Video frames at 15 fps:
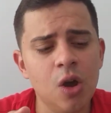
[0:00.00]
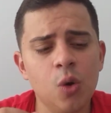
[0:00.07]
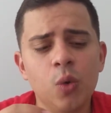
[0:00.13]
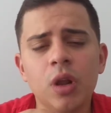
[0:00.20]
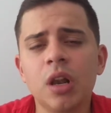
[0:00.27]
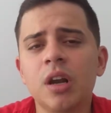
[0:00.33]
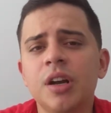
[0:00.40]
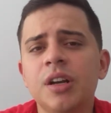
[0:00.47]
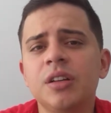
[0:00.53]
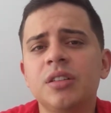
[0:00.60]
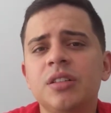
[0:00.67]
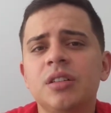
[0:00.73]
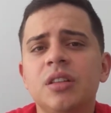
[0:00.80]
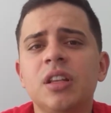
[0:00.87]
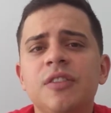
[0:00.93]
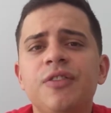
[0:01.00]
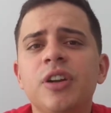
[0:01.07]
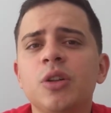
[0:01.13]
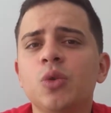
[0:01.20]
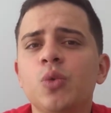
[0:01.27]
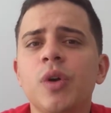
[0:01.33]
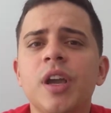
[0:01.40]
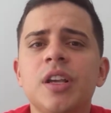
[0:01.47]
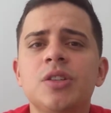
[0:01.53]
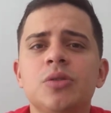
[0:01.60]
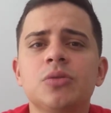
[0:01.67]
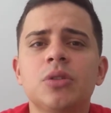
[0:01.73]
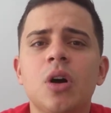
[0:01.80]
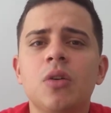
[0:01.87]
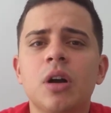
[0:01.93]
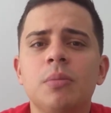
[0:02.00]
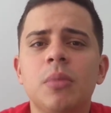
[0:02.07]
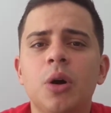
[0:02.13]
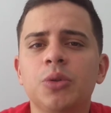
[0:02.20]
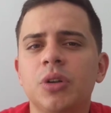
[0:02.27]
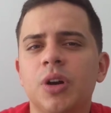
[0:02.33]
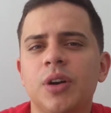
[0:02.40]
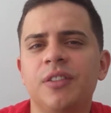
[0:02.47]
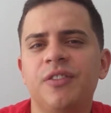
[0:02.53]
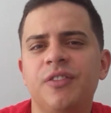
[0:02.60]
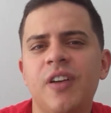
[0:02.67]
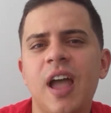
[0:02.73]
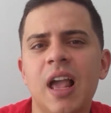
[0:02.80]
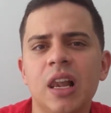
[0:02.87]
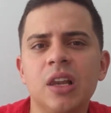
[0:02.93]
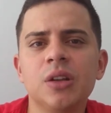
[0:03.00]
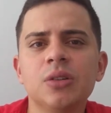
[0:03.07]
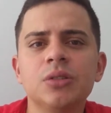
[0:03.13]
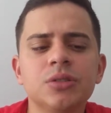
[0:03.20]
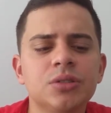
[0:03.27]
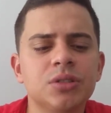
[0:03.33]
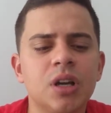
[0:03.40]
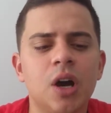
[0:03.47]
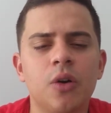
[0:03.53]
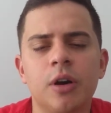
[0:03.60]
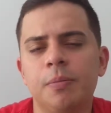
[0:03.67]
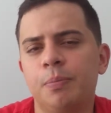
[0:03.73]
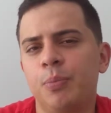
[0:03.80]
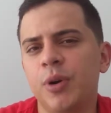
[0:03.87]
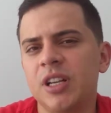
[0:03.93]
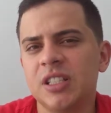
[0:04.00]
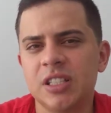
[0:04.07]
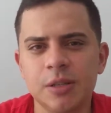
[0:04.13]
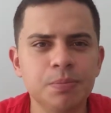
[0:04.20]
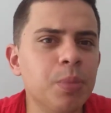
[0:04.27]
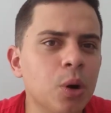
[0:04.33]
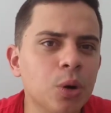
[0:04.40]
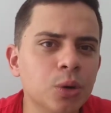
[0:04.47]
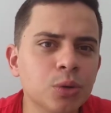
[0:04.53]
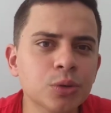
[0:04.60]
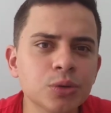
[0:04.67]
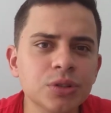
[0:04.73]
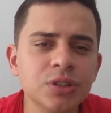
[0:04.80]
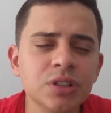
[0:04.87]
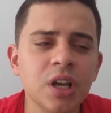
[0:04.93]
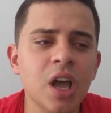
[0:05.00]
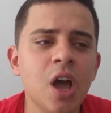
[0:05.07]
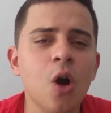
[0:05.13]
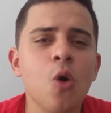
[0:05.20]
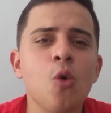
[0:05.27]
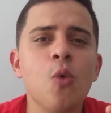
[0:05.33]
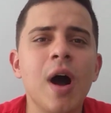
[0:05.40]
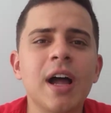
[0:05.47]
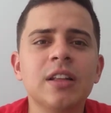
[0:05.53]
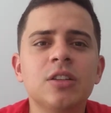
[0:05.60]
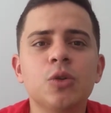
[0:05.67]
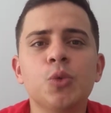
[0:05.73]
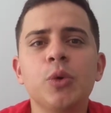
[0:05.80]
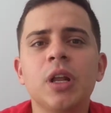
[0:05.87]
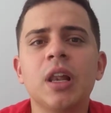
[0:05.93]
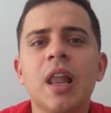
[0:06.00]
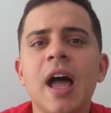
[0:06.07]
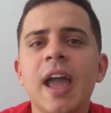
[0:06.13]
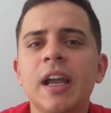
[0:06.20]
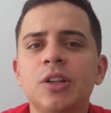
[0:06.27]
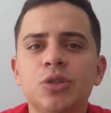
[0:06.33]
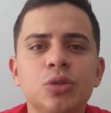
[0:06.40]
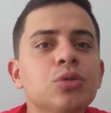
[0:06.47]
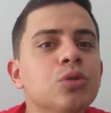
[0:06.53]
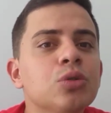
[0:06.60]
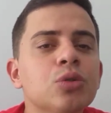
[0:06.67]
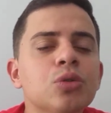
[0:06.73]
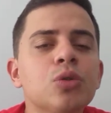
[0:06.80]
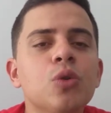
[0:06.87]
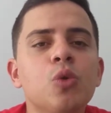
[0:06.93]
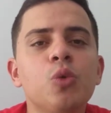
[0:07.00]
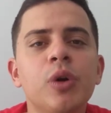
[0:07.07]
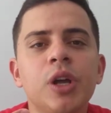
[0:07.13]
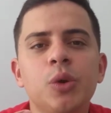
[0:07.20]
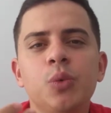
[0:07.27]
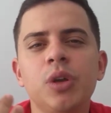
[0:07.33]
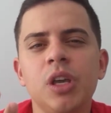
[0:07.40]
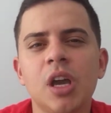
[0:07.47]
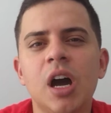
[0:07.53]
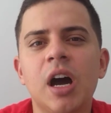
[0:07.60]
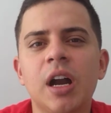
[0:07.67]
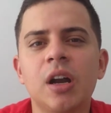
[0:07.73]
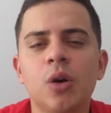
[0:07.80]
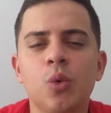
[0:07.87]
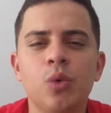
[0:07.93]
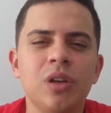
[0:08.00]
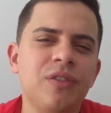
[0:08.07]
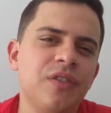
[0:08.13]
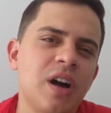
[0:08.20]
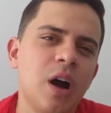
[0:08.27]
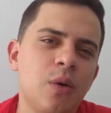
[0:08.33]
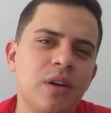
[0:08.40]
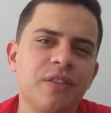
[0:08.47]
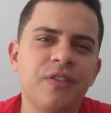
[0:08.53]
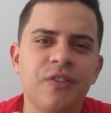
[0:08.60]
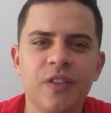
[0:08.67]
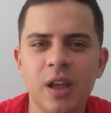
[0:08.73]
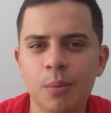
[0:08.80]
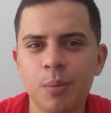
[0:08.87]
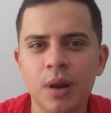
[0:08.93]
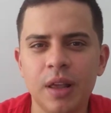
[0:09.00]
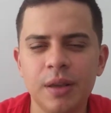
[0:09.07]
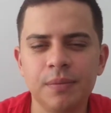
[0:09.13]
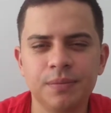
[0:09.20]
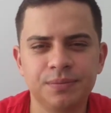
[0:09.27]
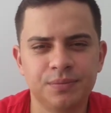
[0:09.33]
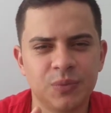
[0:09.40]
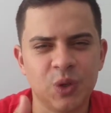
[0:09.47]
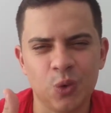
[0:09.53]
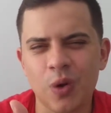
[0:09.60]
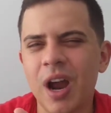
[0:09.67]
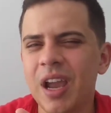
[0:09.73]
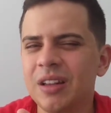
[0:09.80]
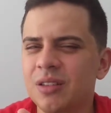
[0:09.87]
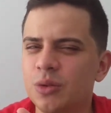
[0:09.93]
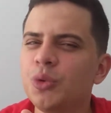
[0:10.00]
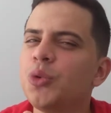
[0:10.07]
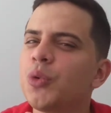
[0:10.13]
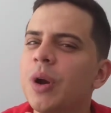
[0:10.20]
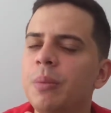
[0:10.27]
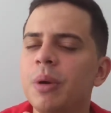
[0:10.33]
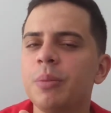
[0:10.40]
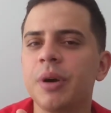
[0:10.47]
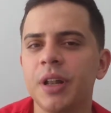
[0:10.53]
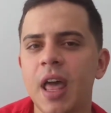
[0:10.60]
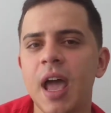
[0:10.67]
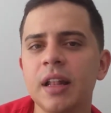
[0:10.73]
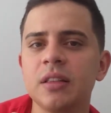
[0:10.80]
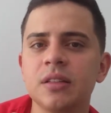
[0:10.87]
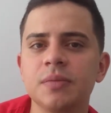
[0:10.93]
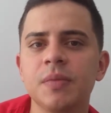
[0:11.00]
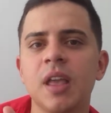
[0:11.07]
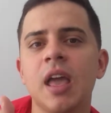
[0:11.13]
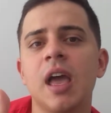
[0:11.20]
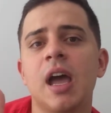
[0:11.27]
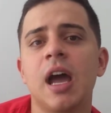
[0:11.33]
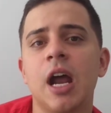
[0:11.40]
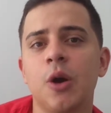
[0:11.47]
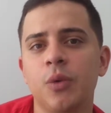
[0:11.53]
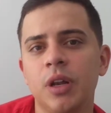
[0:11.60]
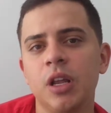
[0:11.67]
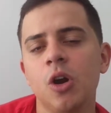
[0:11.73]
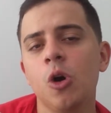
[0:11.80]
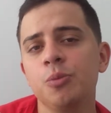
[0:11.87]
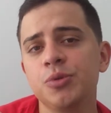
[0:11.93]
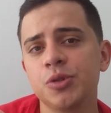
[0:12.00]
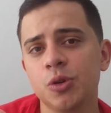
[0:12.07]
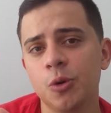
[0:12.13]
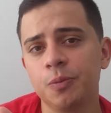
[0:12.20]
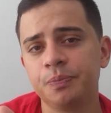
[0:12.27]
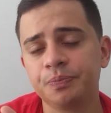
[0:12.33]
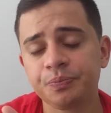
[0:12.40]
We learned different ways to talk about our values, our principles, what we like to do when we are with our family, right? Do you remember that? I really hope so.